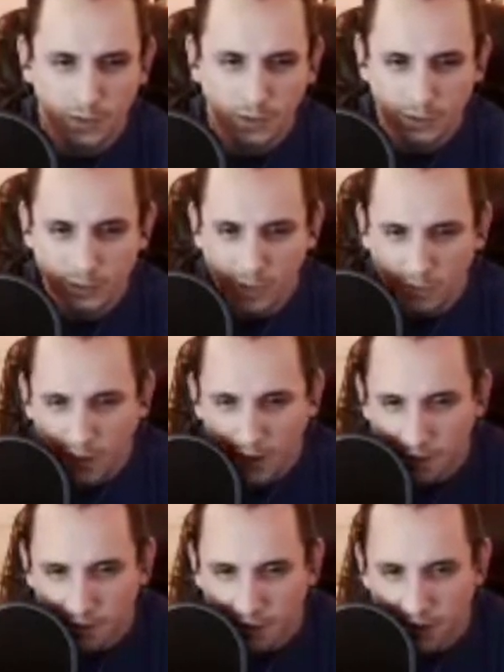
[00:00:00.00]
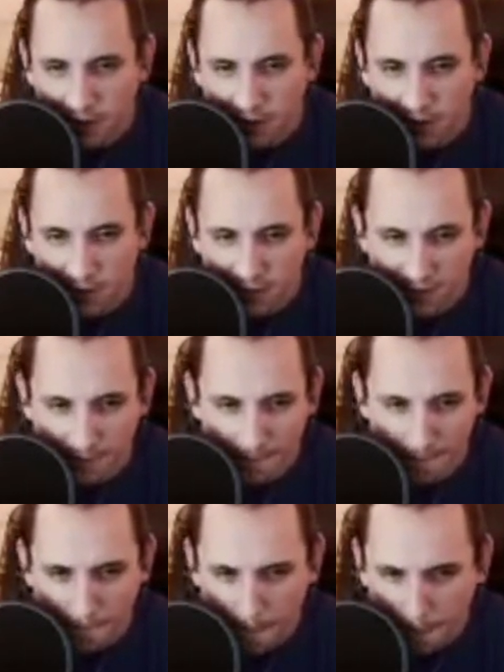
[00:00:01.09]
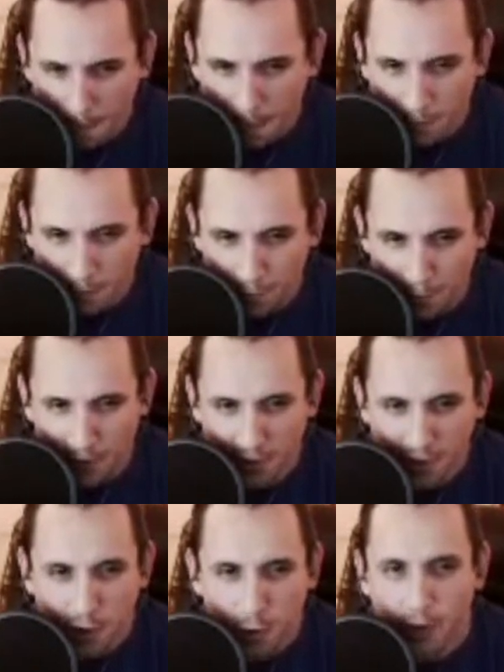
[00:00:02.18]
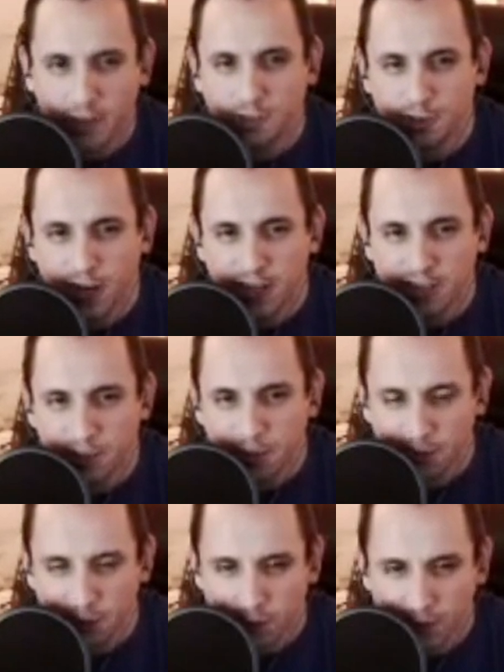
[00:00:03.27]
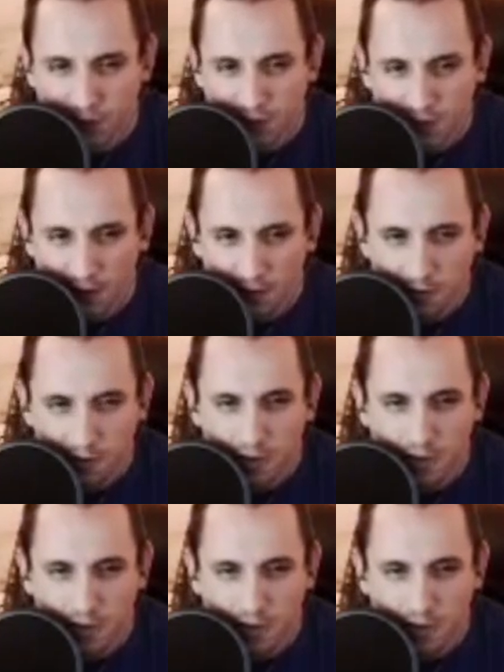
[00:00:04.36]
There's a lot of really quick strats you can do in this level.